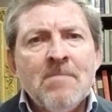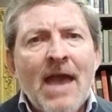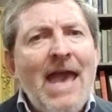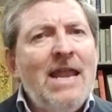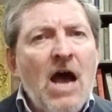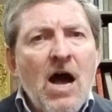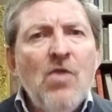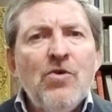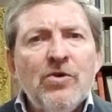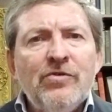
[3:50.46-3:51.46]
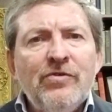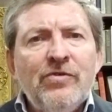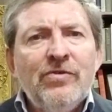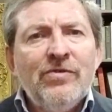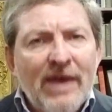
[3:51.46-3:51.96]
and other
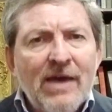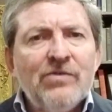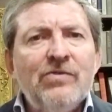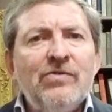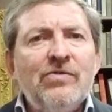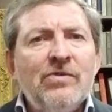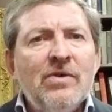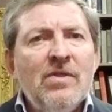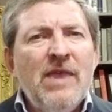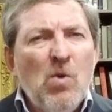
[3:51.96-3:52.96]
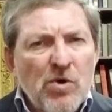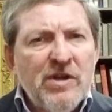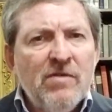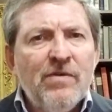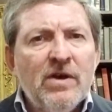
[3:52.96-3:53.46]
texts that were
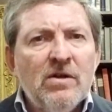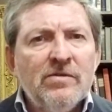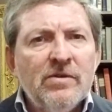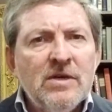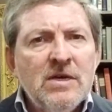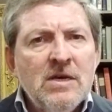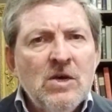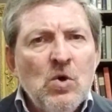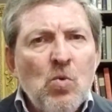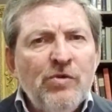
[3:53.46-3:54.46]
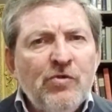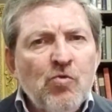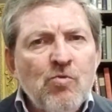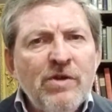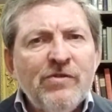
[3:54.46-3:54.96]
difficult was to
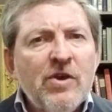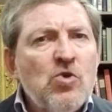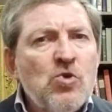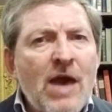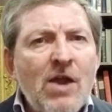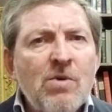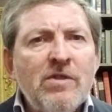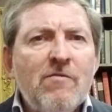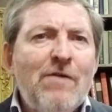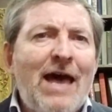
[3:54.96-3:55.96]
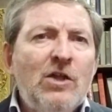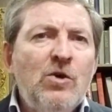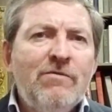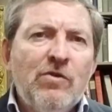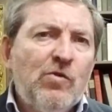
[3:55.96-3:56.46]
risk shattering the value
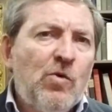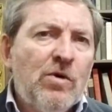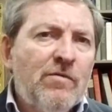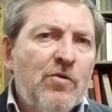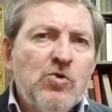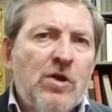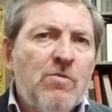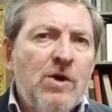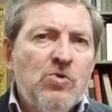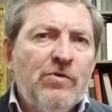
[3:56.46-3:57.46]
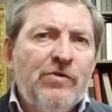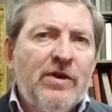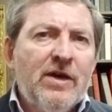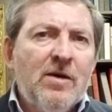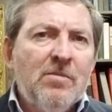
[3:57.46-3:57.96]
of the Torah for generations to
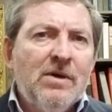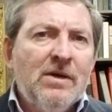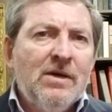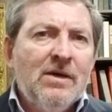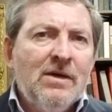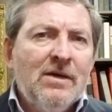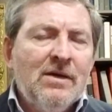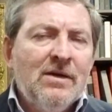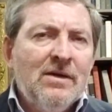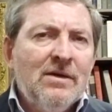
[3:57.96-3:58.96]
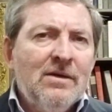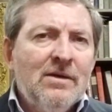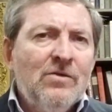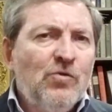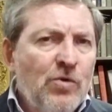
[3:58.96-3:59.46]
come.
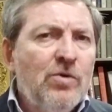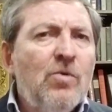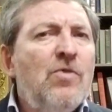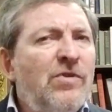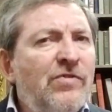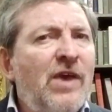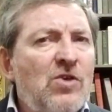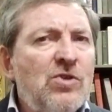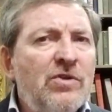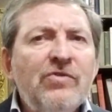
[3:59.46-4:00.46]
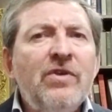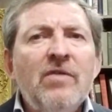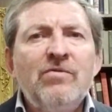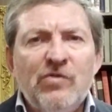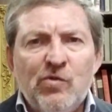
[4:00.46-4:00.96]
True, this section is
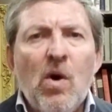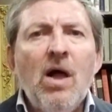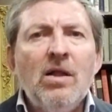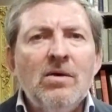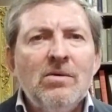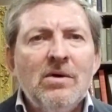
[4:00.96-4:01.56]
tough to swallow,